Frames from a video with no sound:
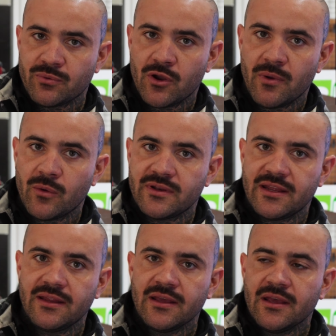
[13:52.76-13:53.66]
promo we
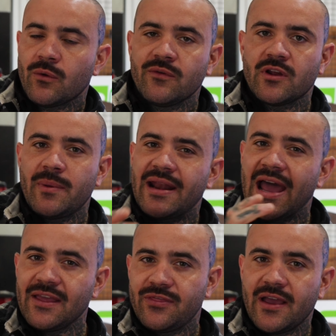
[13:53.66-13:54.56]
did. So we've got about
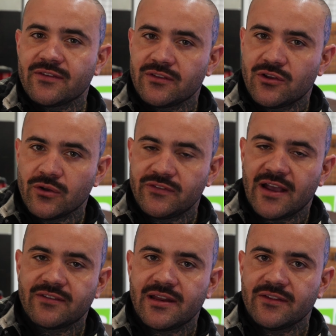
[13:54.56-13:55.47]
8,000
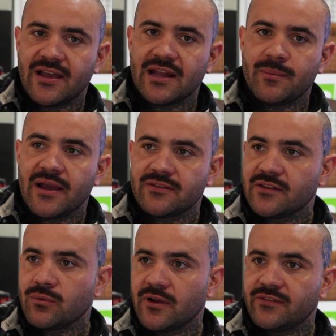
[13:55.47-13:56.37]
contacts in our database, and
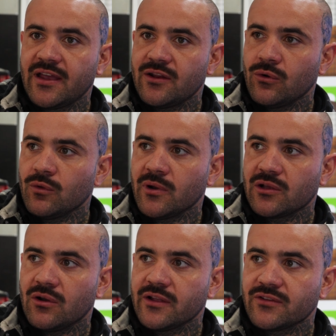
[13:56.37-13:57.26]
that's why I say to all my
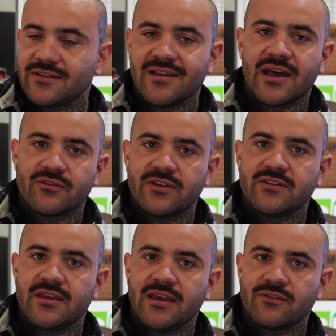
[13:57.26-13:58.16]
clients, like, data
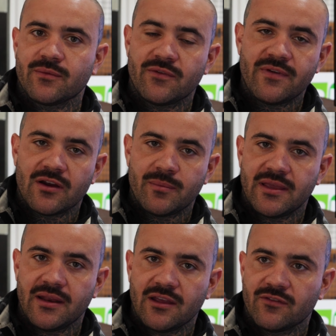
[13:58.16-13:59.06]
is king. From the very
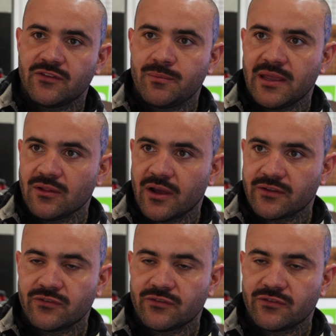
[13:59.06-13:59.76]
beginning, I've just been like